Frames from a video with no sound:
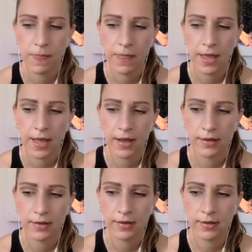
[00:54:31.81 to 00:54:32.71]

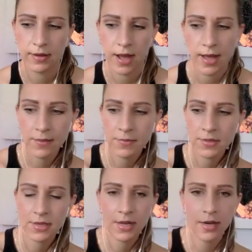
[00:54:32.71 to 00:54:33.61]
And I am
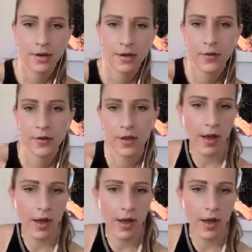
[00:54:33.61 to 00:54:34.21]
sitting here going,